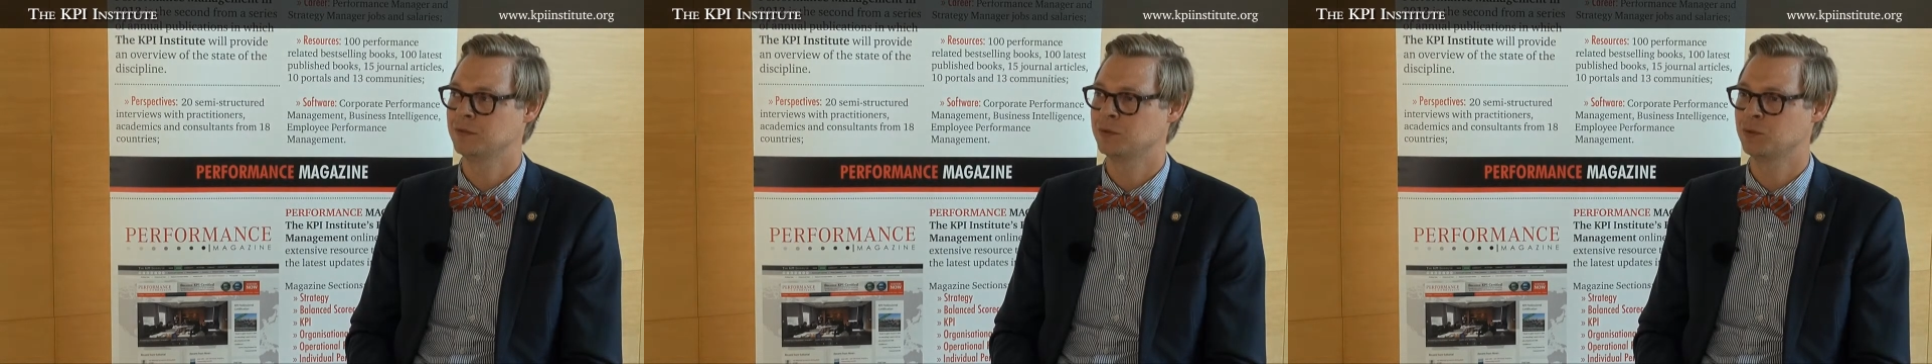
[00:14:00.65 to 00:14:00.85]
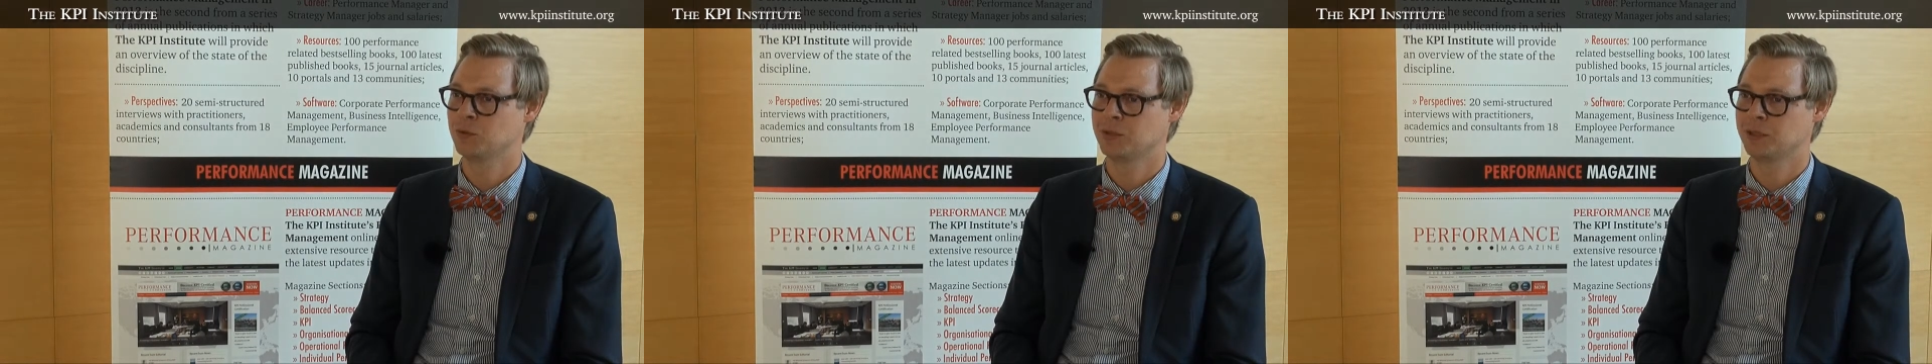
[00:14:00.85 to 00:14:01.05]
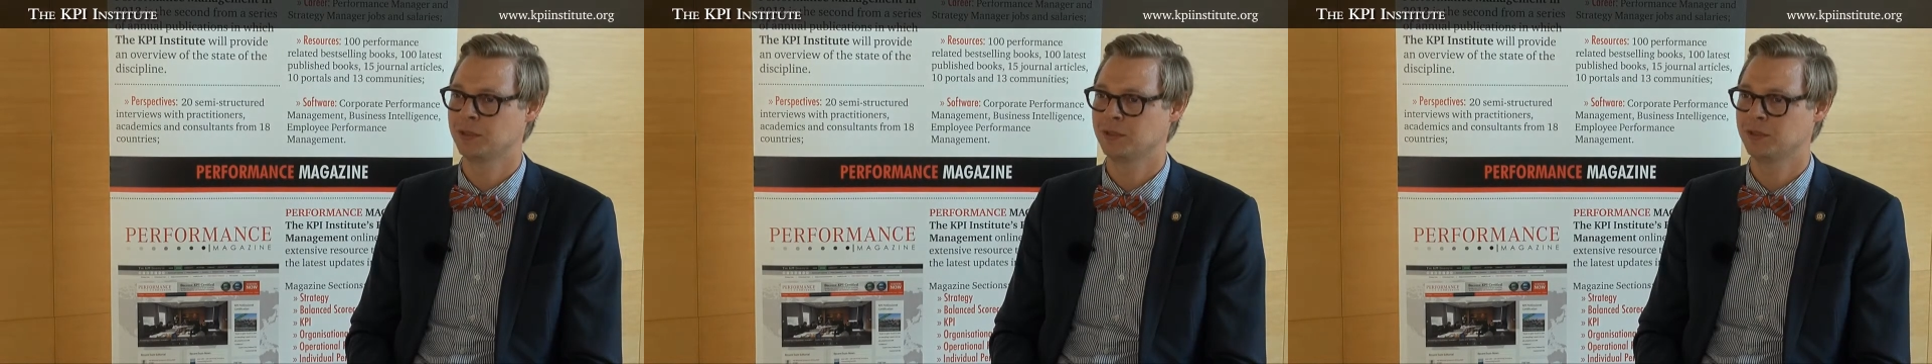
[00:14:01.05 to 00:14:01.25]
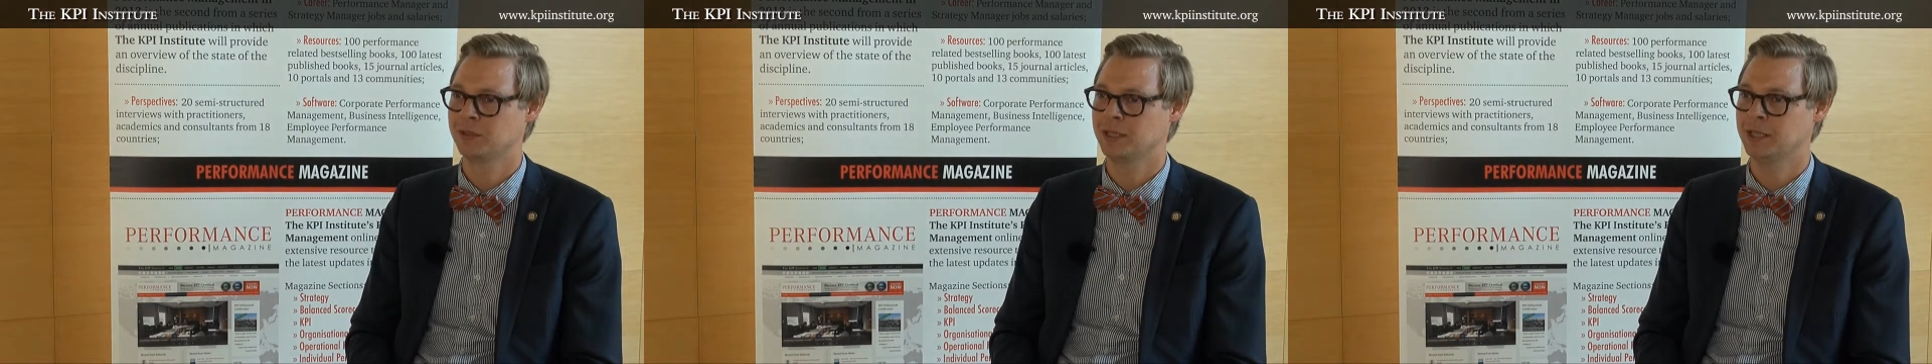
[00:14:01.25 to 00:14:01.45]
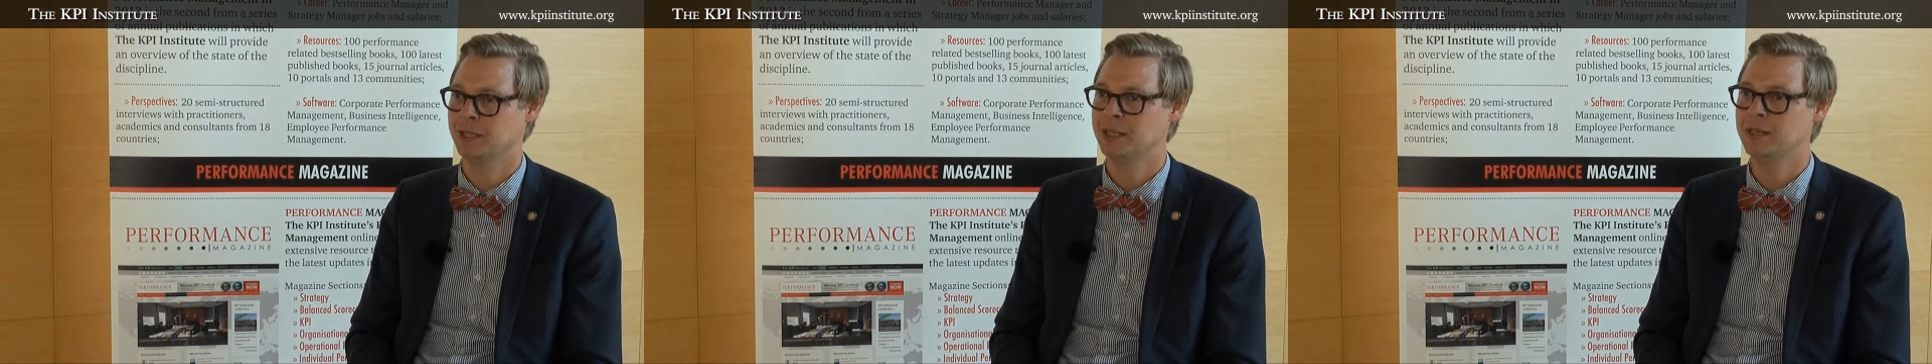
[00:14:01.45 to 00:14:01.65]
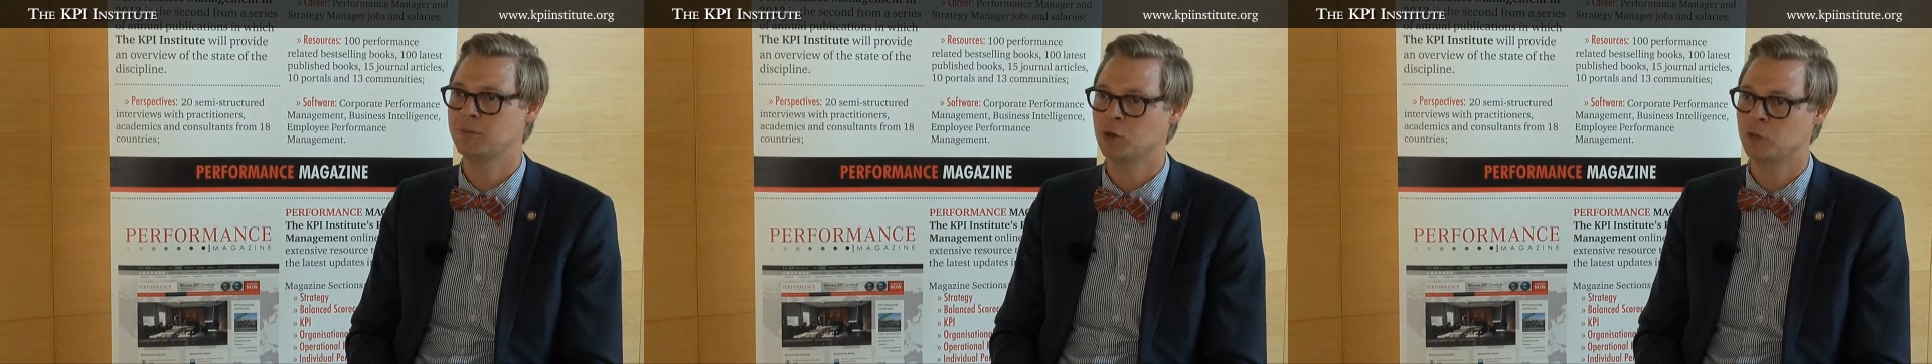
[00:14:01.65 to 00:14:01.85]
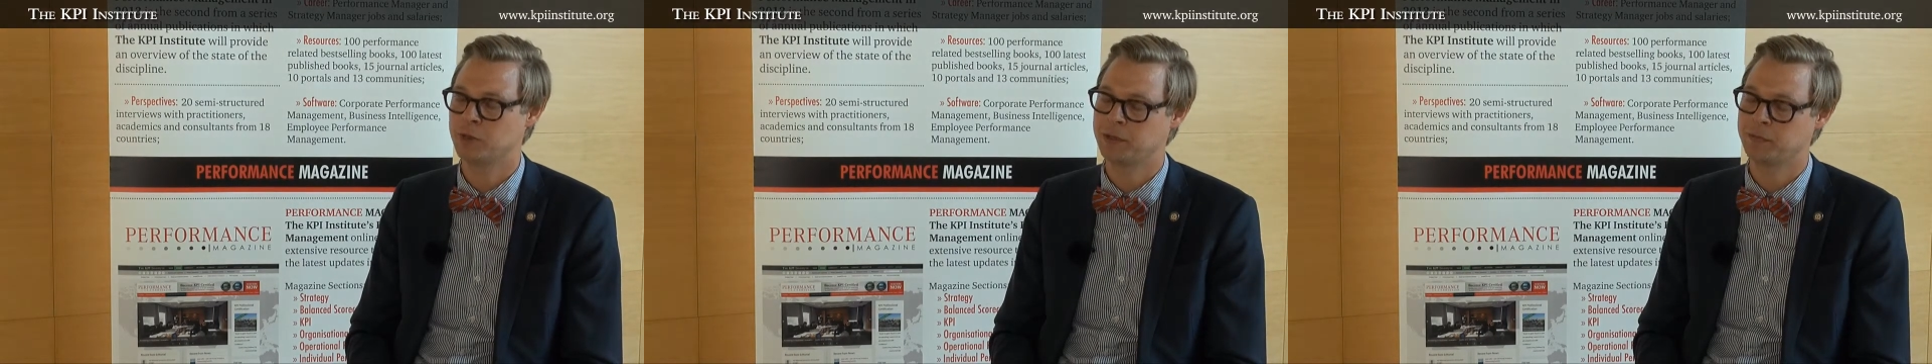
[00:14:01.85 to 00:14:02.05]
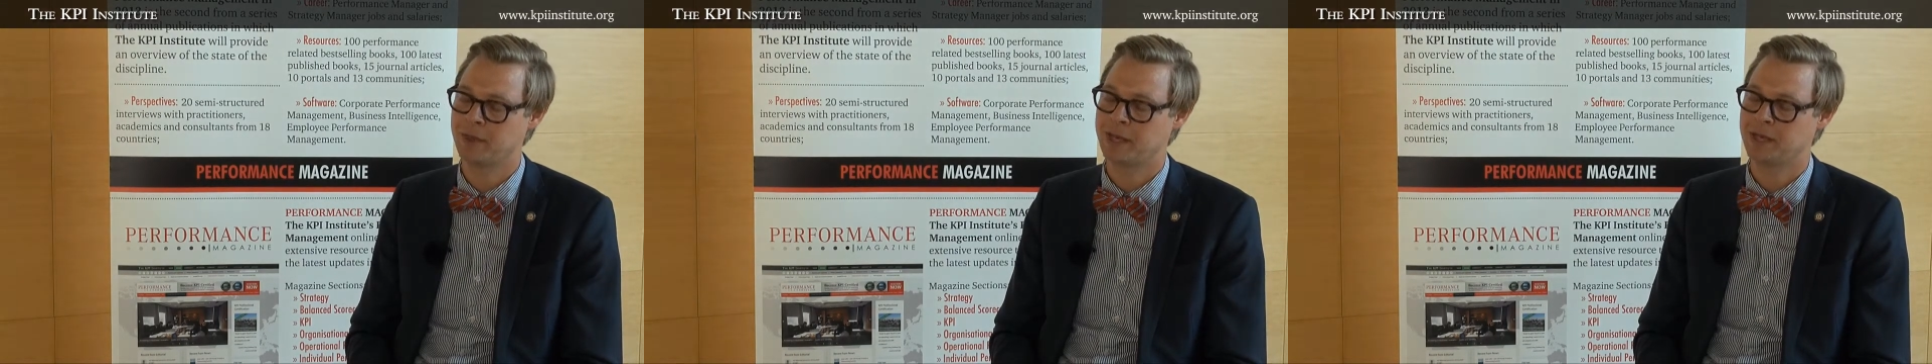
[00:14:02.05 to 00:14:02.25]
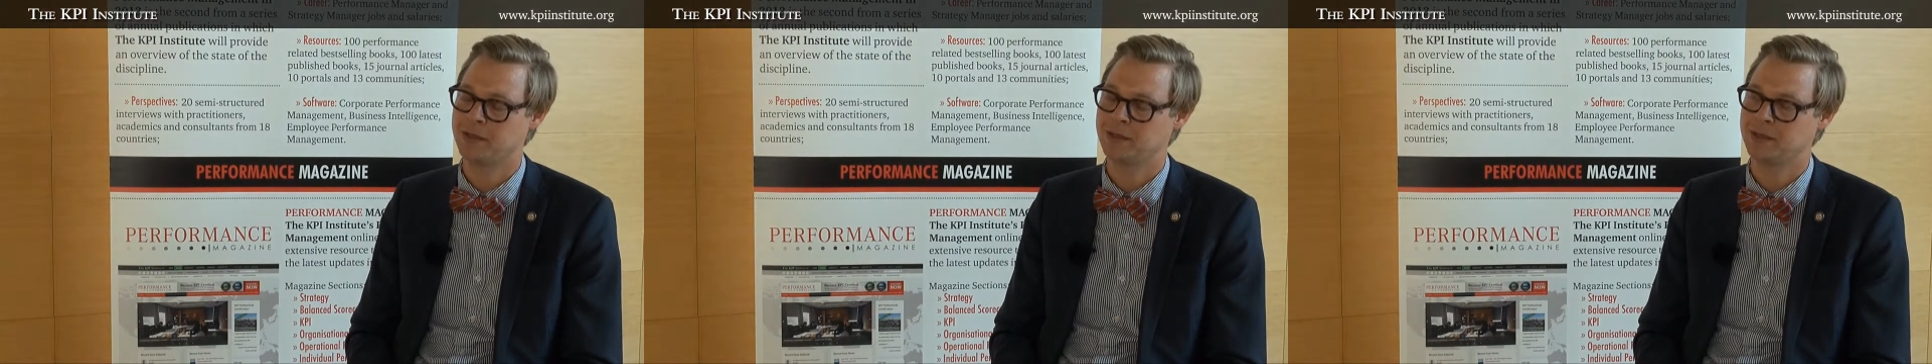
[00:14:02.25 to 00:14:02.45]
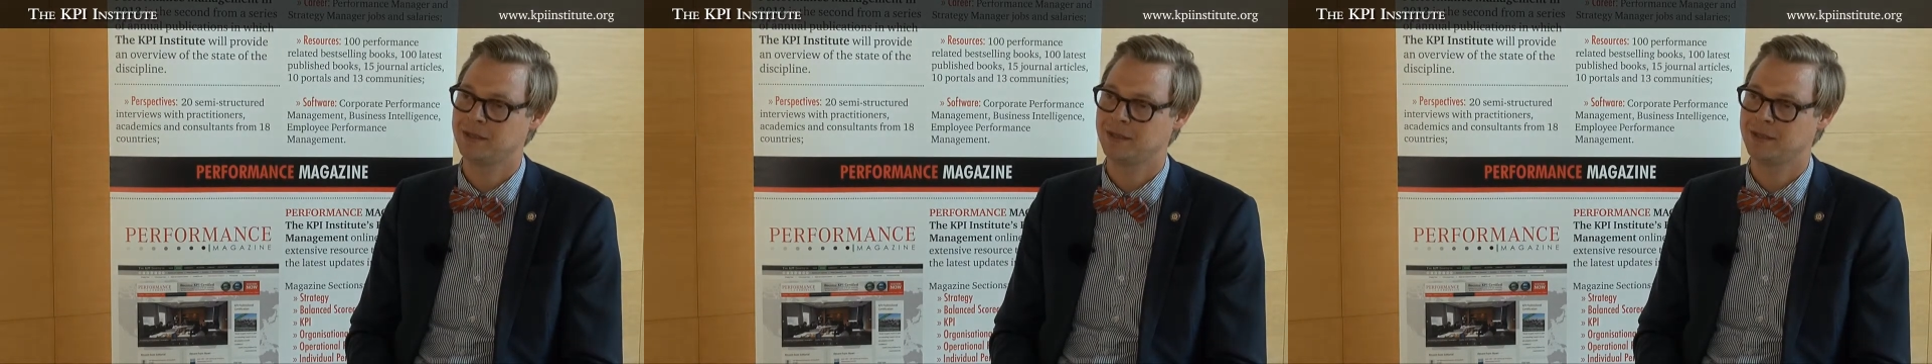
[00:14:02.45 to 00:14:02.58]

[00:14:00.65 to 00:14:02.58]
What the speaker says: doing in an inappropriate manner?